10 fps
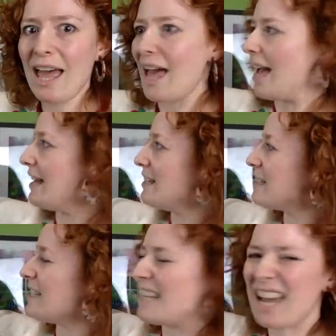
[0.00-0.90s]
And
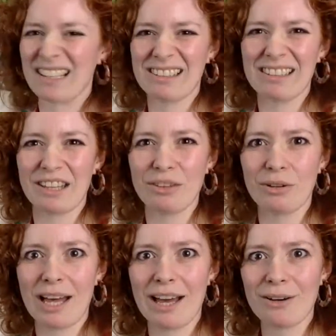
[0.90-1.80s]
yes, I
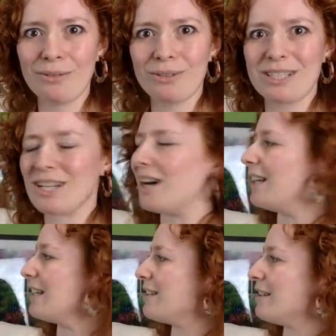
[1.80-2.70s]
thought, how
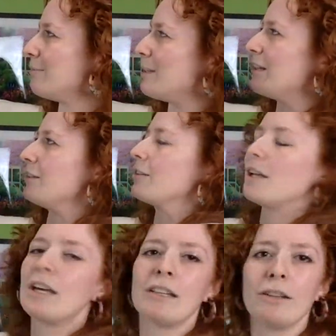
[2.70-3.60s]
darling do these pins look?
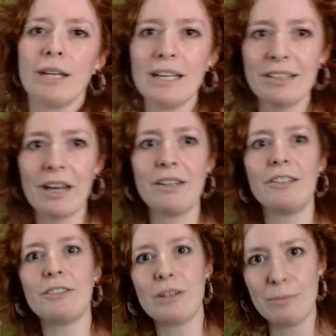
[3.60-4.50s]
So here's how
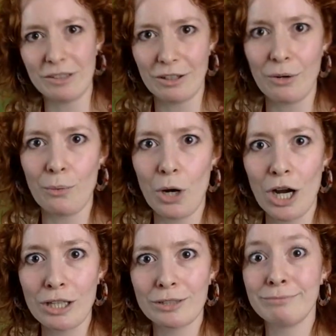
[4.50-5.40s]
this stream is going to
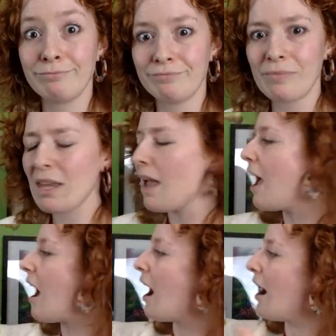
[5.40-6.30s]
work.
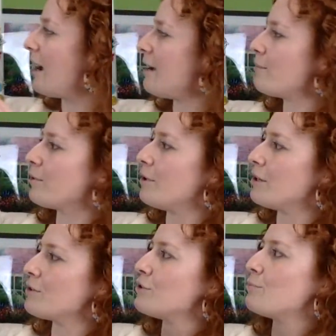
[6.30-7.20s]
I am
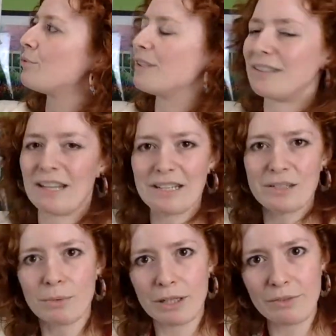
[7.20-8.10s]
going to present
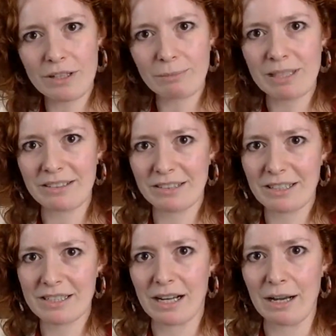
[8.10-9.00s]
one of these pins at a
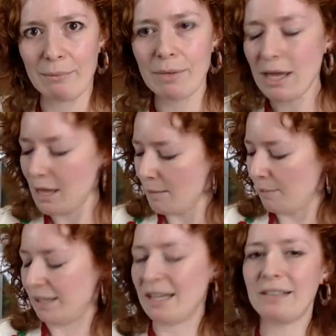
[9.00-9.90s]
time,
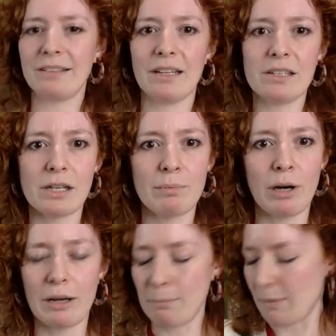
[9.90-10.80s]
place it
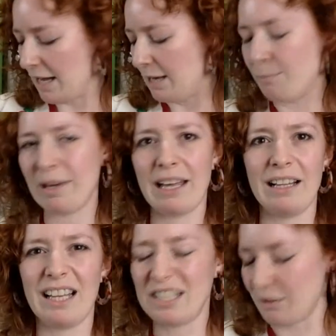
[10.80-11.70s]
upon my
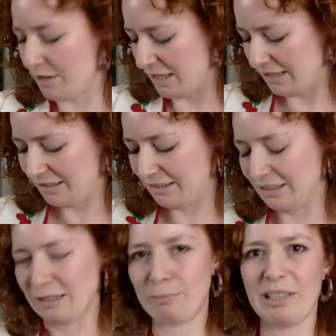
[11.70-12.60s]
lapel. I don't think this is a
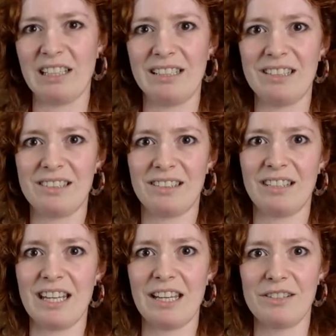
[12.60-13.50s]
lapel, it's just
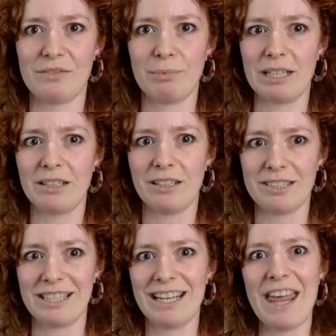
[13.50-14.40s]
the edge of my
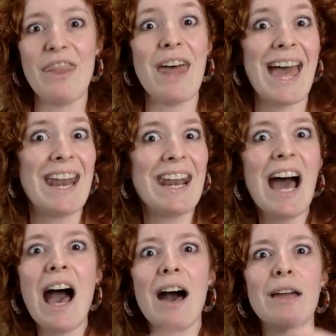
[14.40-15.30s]
cardigan. And then
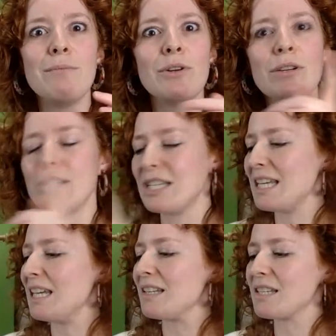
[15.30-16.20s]
I'm going to
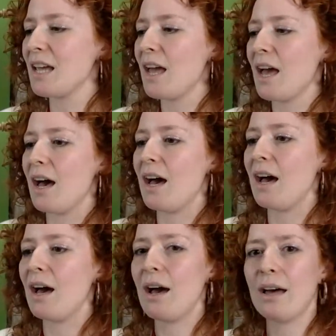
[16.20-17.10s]
eat,
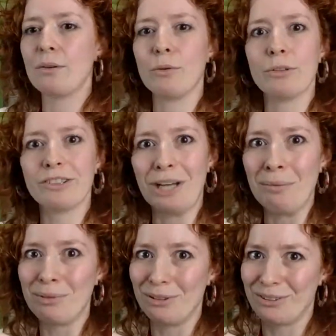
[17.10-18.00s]
or
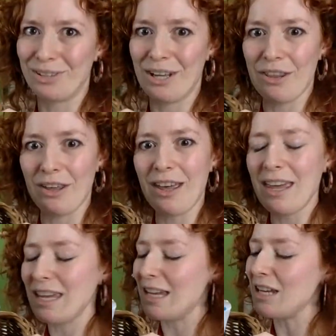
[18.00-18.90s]
sample rather,
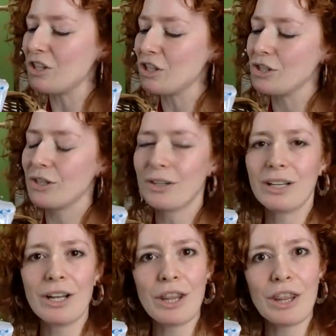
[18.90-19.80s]
each
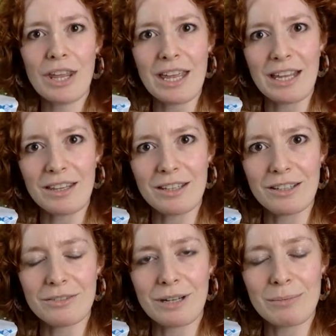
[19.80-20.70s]
chocolate thing that
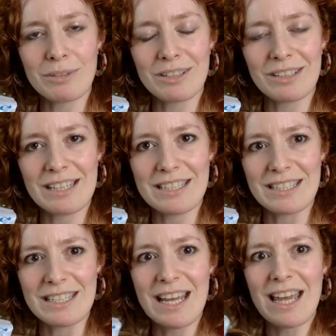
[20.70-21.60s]
is represented